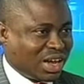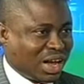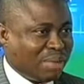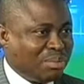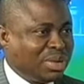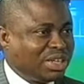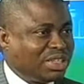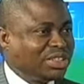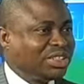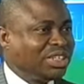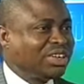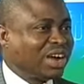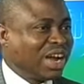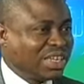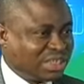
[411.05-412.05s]
amid
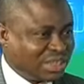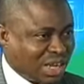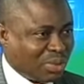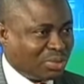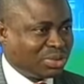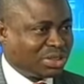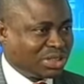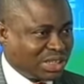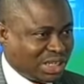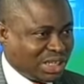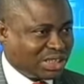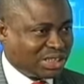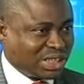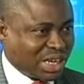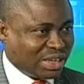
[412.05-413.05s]
the rise that we'll see
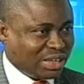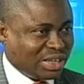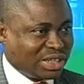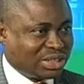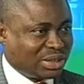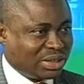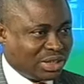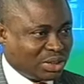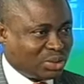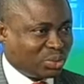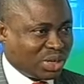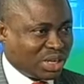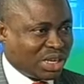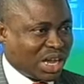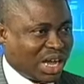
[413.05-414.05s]
this week,